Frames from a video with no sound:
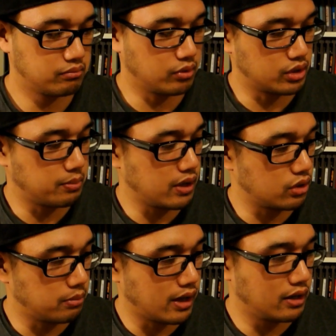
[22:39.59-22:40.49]
what's
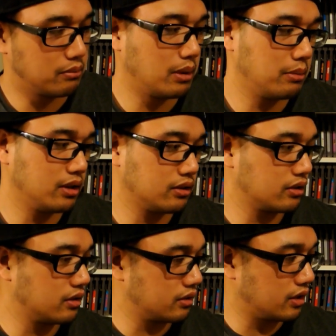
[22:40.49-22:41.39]
special about it. Maybe
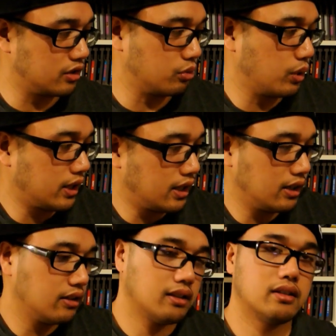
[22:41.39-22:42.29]
he's
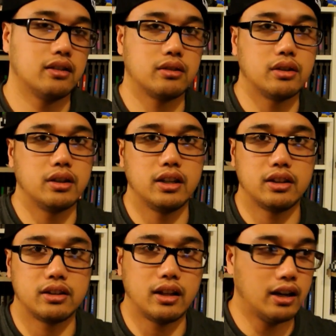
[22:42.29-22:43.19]
winking.
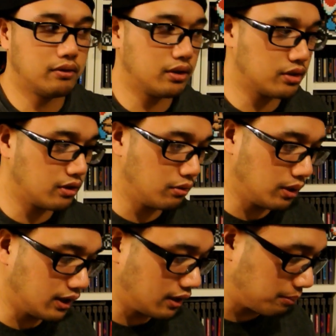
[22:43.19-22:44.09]
30th anniversary
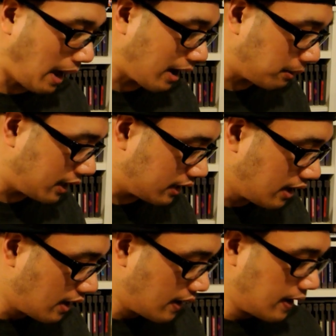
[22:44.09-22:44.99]
winking Pac-Man.
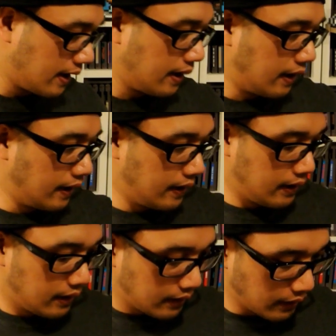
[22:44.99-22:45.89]

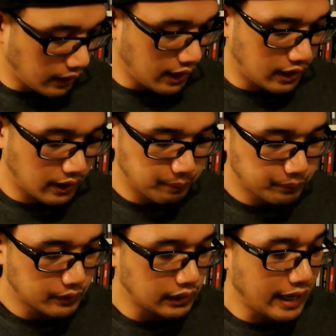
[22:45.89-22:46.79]
Okay,
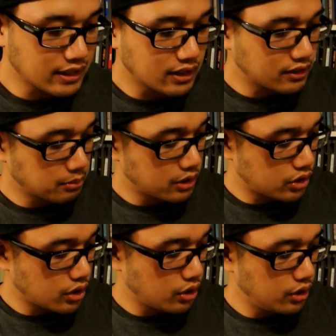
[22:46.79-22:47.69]
last things I'm going to
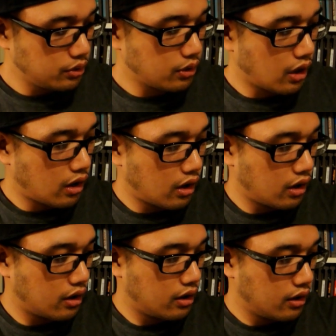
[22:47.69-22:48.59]
show you
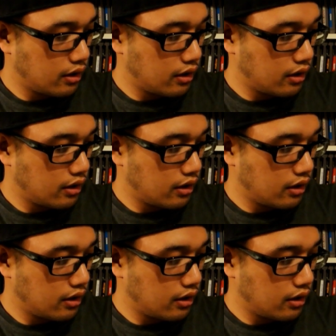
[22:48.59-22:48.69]
are